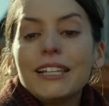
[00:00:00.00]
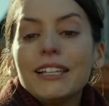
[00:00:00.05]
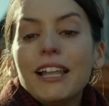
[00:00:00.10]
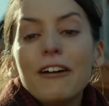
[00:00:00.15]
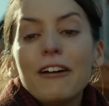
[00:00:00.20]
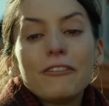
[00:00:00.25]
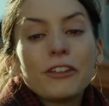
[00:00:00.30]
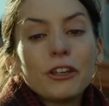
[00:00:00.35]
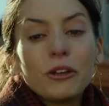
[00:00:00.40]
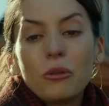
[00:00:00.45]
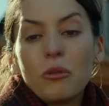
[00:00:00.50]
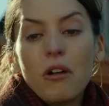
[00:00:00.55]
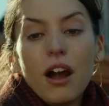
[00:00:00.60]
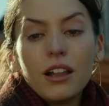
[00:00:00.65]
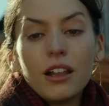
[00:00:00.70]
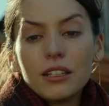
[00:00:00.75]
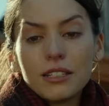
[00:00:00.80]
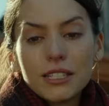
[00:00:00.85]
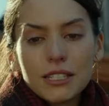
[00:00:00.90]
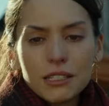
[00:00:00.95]
leaving the zoo,
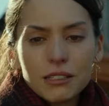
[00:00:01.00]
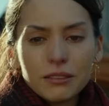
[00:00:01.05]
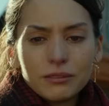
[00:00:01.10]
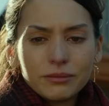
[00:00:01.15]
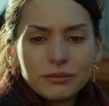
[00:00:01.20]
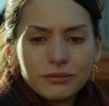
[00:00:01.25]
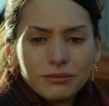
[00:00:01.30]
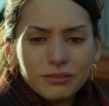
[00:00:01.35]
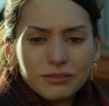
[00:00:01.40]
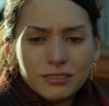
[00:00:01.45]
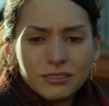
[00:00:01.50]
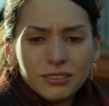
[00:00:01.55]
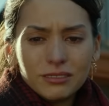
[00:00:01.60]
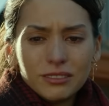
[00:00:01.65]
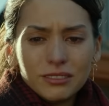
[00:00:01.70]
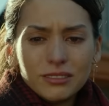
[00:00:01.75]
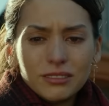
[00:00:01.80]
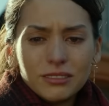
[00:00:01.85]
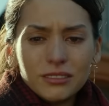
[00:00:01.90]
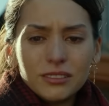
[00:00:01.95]
Allie tells Wallace that
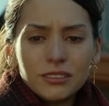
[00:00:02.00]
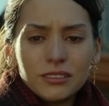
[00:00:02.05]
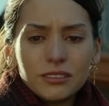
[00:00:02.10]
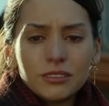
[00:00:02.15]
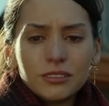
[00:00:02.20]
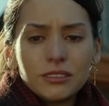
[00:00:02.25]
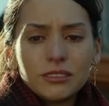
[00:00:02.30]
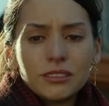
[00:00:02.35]
she loves him.